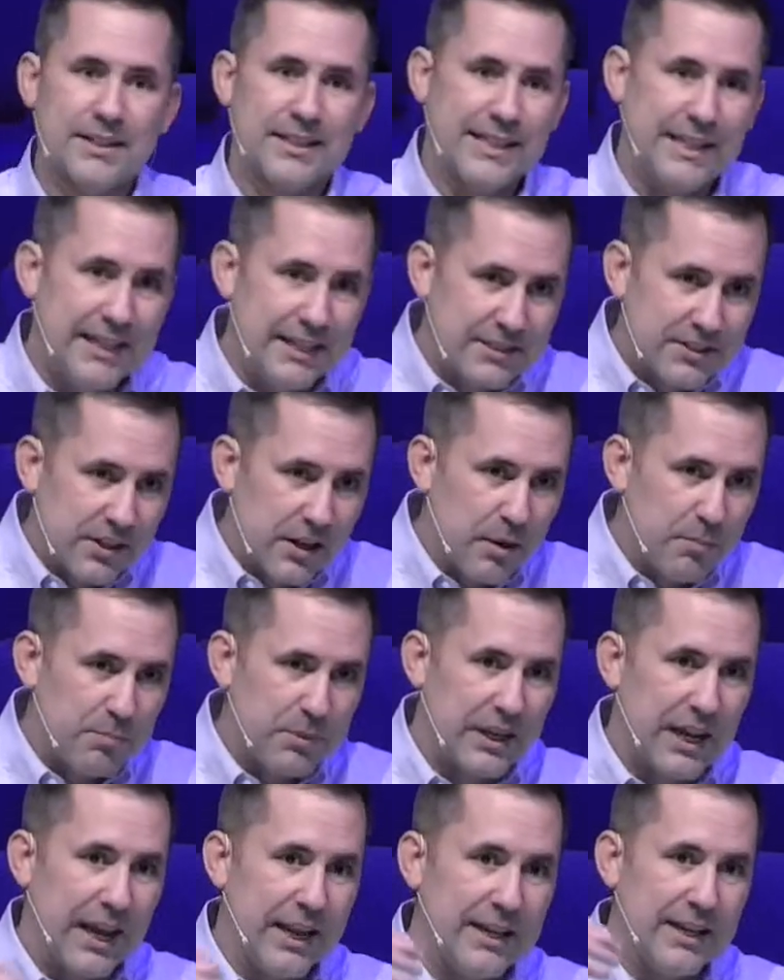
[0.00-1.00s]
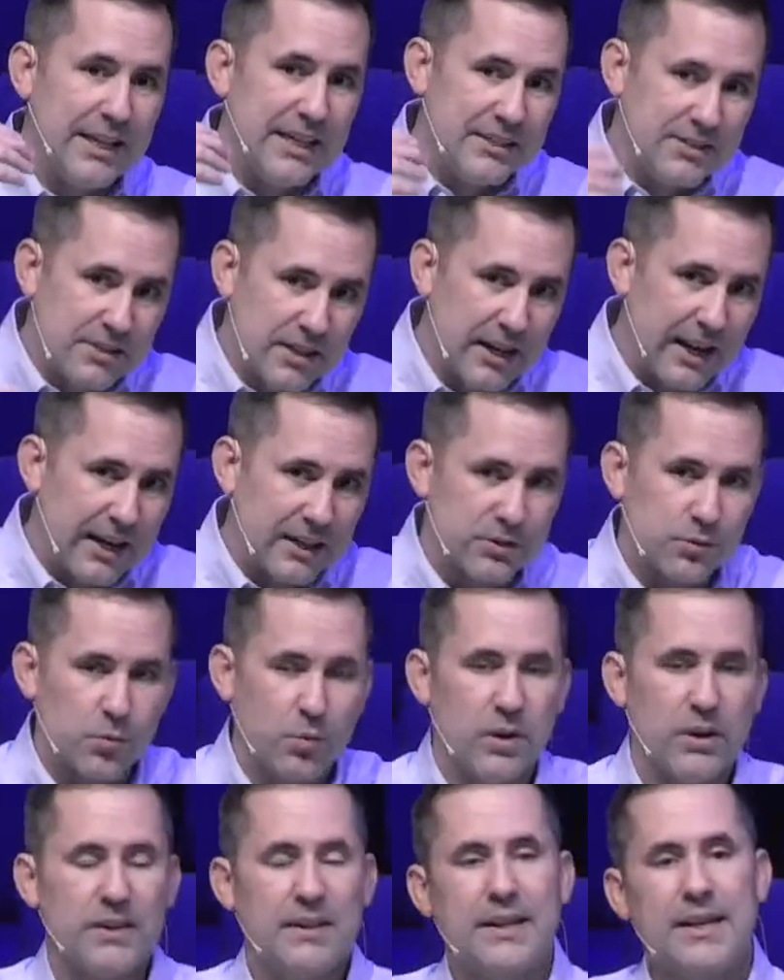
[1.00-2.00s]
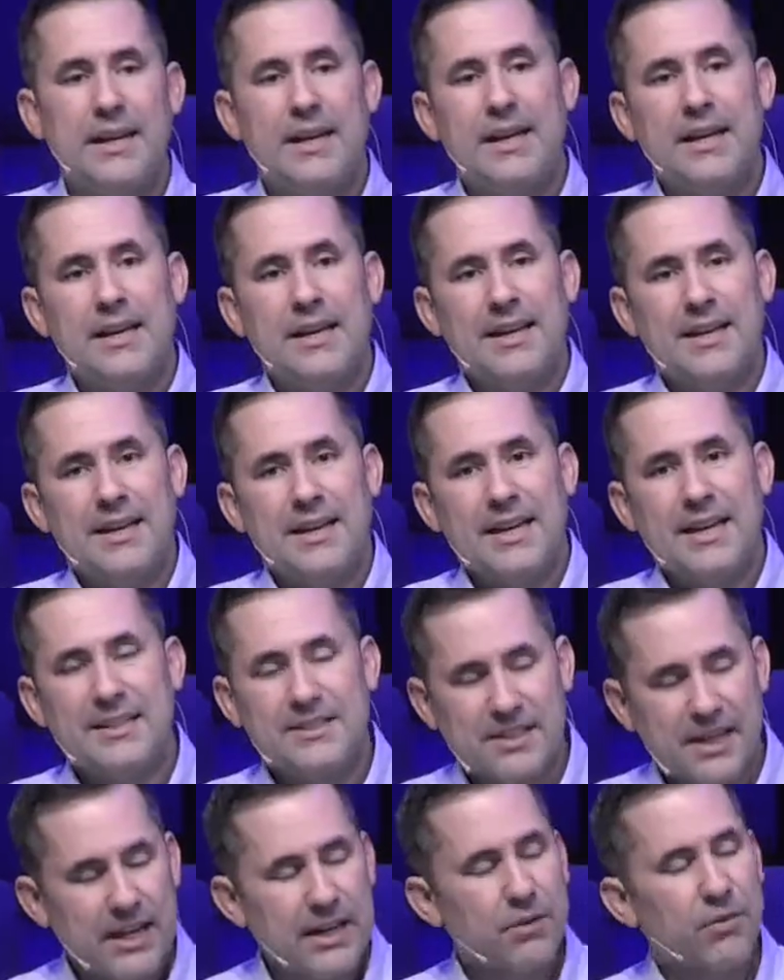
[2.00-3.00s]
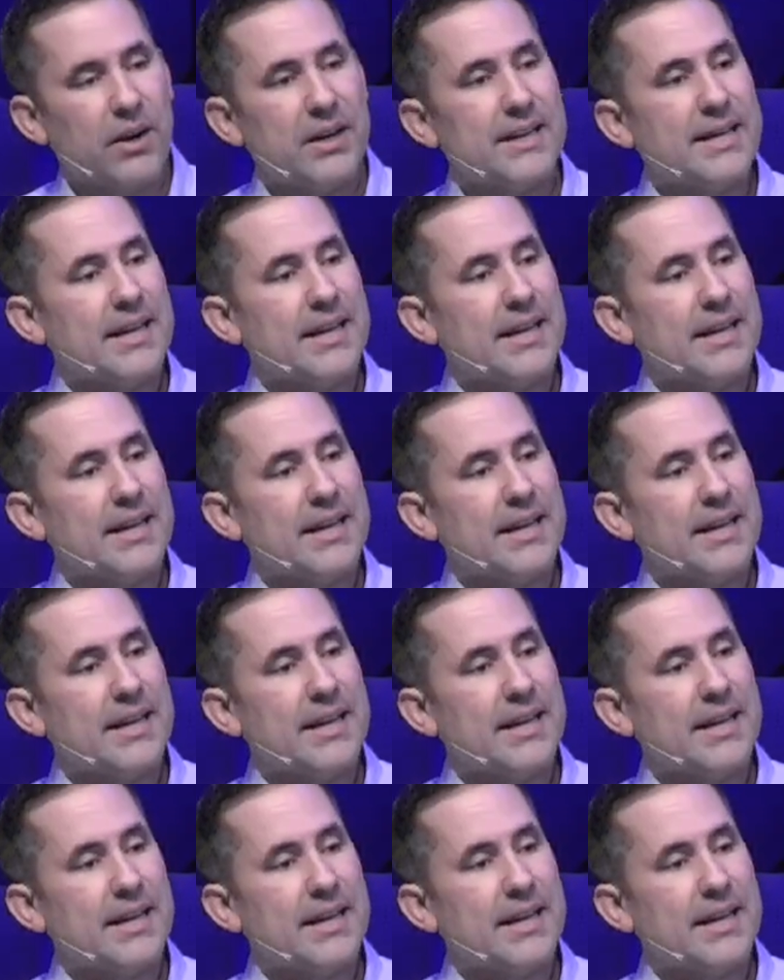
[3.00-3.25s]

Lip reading: gets up, and he's the next one. He's getting ready to